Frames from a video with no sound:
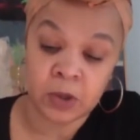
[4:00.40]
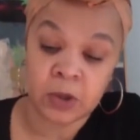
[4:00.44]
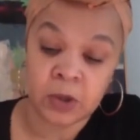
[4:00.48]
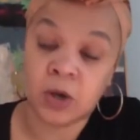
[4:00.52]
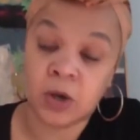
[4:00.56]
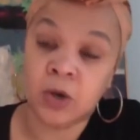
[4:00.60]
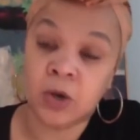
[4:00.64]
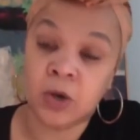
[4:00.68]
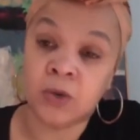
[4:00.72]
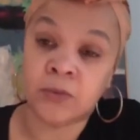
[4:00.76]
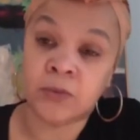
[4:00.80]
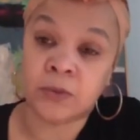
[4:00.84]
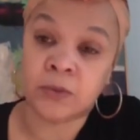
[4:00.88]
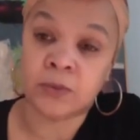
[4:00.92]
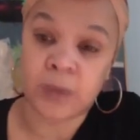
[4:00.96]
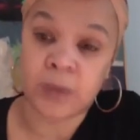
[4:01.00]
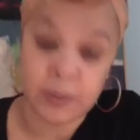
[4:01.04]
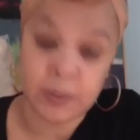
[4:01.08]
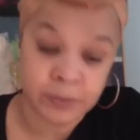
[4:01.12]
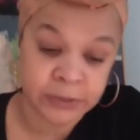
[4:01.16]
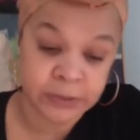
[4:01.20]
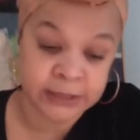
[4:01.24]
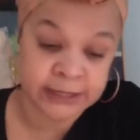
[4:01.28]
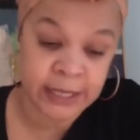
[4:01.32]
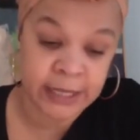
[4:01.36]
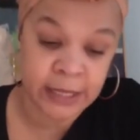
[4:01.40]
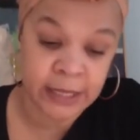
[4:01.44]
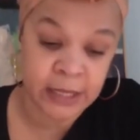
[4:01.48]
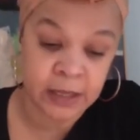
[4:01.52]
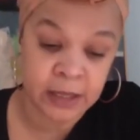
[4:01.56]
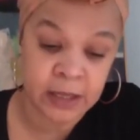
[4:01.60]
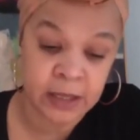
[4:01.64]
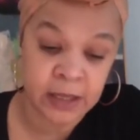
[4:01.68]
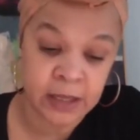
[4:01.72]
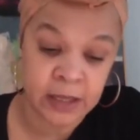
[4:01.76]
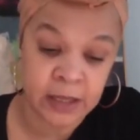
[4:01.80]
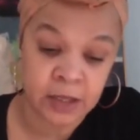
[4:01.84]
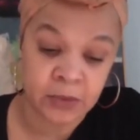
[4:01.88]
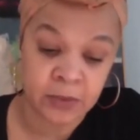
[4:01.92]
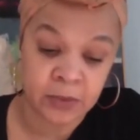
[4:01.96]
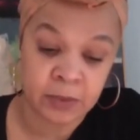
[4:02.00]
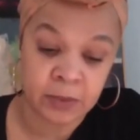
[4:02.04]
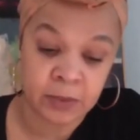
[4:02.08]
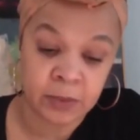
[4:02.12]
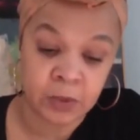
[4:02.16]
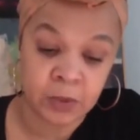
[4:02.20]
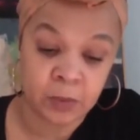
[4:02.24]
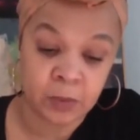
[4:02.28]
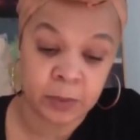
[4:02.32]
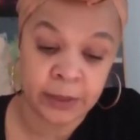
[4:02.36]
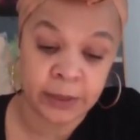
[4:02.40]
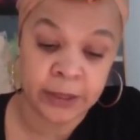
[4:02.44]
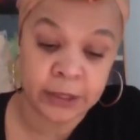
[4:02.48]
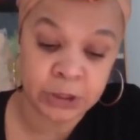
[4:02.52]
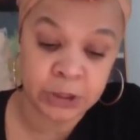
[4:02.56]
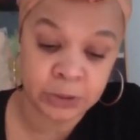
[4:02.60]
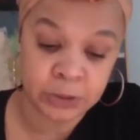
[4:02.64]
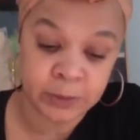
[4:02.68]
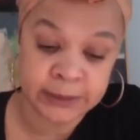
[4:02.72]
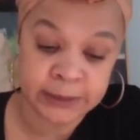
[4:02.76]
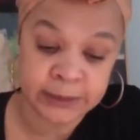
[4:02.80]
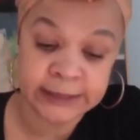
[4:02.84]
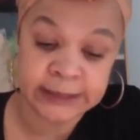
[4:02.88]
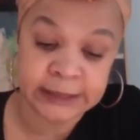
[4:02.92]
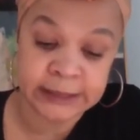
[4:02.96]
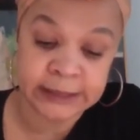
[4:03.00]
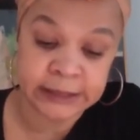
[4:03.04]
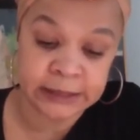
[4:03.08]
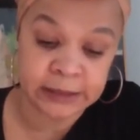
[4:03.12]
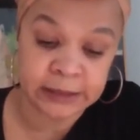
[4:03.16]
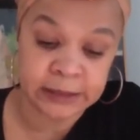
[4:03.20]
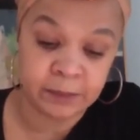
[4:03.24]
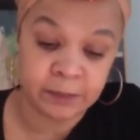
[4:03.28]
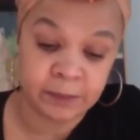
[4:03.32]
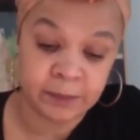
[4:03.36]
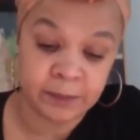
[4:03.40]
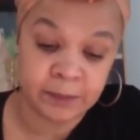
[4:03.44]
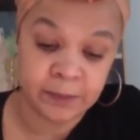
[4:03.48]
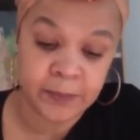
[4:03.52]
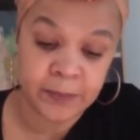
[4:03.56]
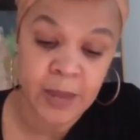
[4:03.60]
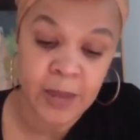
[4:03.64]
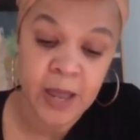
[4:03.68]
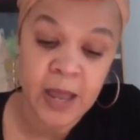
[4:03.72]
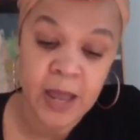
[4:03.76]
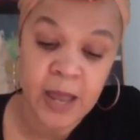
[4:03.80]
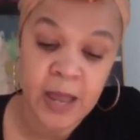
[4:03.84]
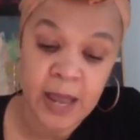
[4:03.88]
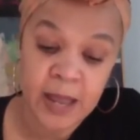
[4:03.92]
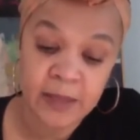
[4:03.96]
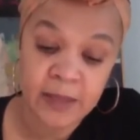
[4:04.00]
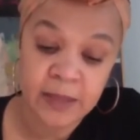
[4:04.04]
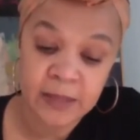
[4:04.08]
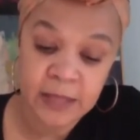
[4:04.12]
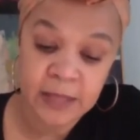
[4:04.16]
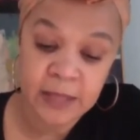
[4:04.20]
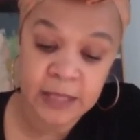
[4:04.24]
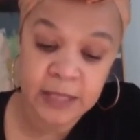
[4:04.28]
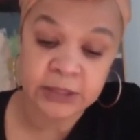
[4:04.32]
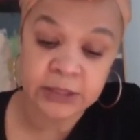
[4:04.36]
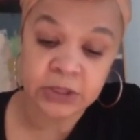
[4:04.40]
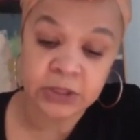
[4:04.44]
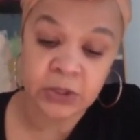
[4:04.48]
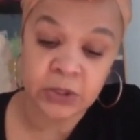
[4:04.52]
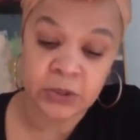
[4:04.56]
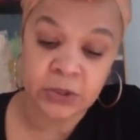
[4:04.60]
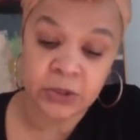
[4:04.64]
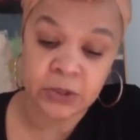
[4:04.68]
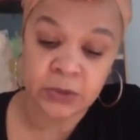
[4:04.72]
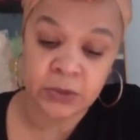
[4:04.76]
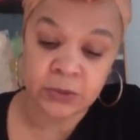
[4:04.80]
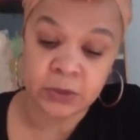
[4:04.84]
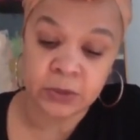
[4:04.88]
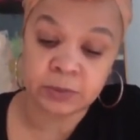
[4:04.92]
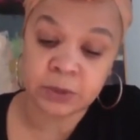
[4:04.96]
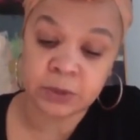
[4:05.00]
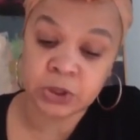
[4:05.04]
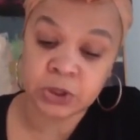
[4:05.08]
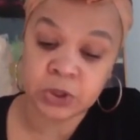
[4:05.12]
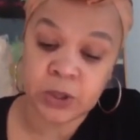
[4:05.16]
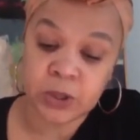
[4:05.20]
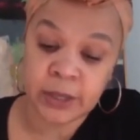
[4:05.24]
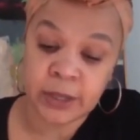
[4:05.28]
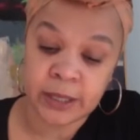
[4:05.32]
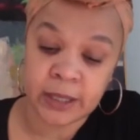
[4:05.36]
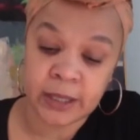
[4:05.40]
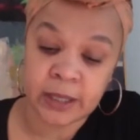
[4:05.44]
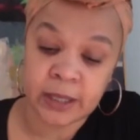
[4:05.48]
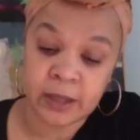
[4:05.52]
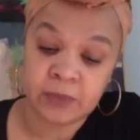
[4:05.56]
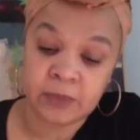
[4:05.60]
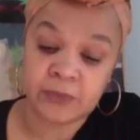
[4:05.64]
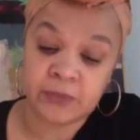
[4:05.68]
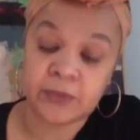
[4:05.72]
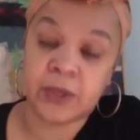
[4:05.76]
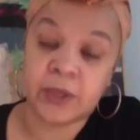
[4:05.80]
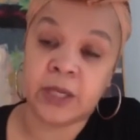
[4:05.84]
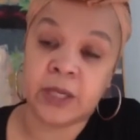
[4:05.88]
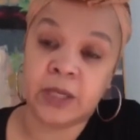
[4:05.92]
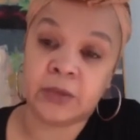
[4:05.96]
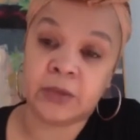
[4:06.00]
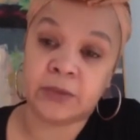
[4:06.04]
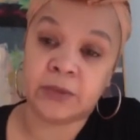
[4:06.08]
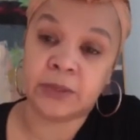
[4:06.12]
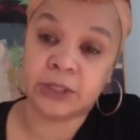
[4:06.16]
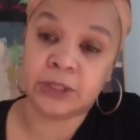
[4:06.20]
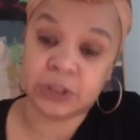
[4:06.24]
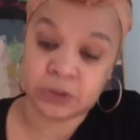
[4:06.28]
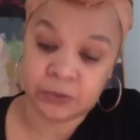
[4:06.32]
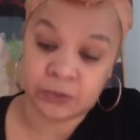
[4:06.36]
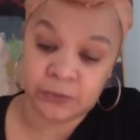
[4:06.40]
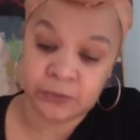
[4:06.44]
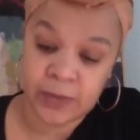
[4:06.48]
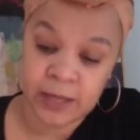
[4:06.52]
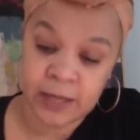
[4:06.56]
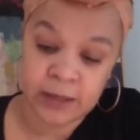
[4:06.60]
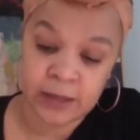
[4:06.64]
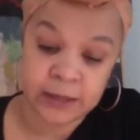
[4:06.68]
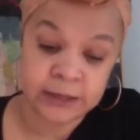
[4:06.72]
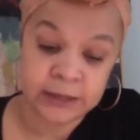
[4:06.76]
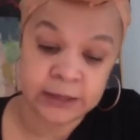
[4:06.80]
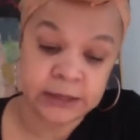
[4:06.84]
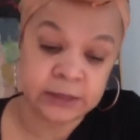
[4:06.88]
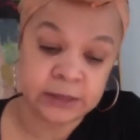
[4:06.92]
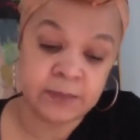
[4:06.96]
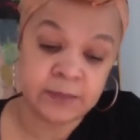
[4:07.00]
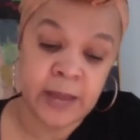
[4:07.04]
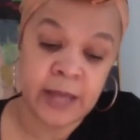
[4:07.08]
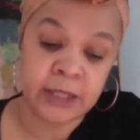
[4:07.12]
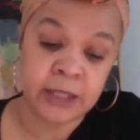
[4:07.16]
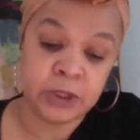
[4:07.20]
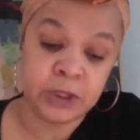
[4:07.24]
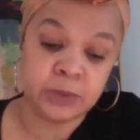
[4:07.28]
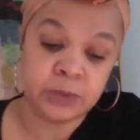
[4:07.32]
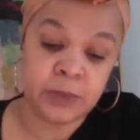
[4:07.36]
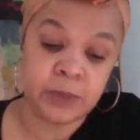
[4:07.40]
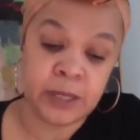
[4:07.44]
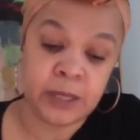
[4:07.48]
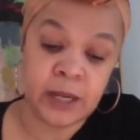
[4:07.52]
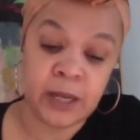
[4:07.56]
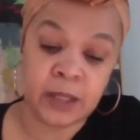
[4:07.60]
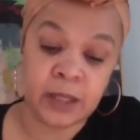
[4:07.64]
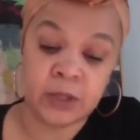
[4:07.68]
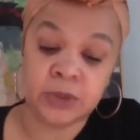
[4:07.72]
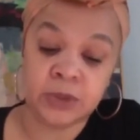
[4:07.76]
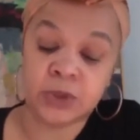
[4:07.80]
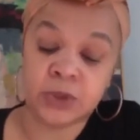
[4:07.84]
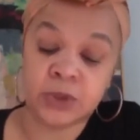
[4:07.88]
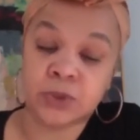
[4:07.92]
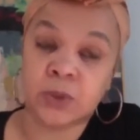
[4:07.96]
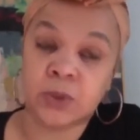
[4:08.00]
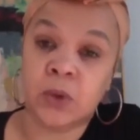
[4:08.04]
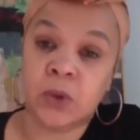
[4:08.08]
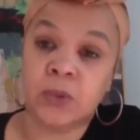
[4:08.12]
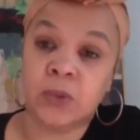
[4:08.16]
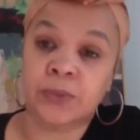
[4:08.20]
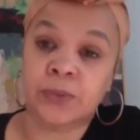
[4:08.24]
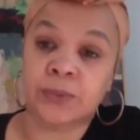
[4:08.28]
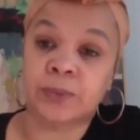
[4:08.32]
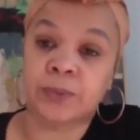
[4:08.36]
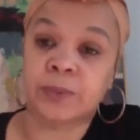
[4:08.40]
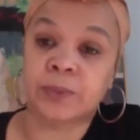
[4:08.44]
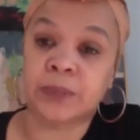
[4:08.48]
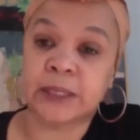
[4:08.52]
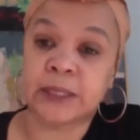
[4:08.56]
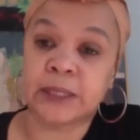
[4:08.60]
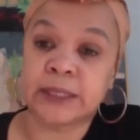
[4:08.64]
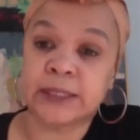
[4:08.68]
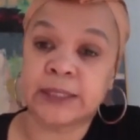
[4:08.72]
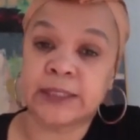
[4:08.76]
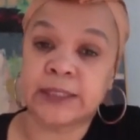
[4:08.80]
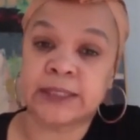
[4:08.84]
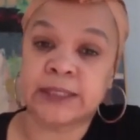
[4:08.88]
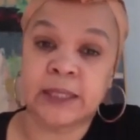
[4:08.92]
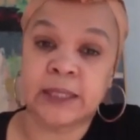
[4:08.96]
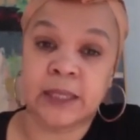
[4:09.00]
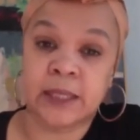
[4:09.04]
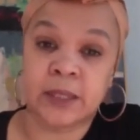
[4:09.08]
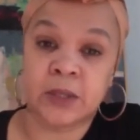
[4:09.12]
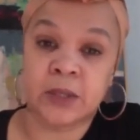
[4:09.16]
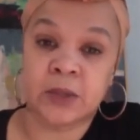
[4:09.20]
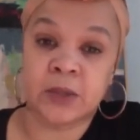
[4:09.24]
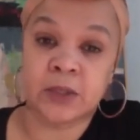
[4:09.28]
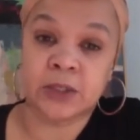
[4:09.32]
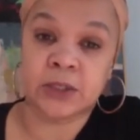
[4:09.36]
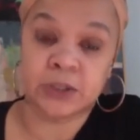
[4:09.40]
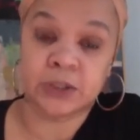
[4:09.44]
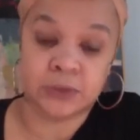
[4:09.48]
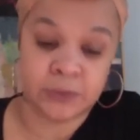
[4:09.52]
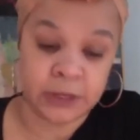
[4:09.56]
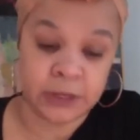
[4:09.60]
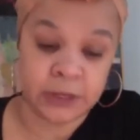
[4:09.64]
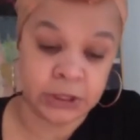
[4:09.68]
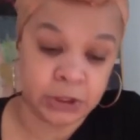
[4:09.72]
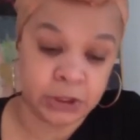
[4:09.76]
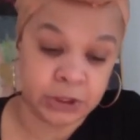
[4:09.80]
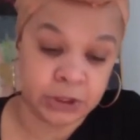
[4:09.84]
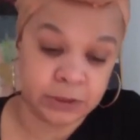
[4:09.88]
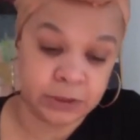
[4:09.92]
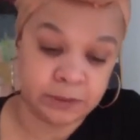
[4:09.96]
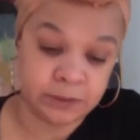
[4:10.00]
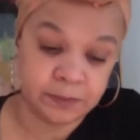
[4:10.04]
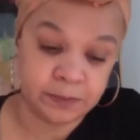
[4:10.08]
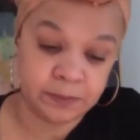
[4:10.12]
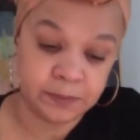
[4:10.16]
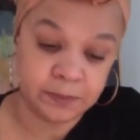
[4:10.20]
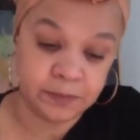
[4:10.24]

are overrepresented in the criminal punishment system. And these are the groups targeted for increased surveillance, management, and control through policing and incarceration.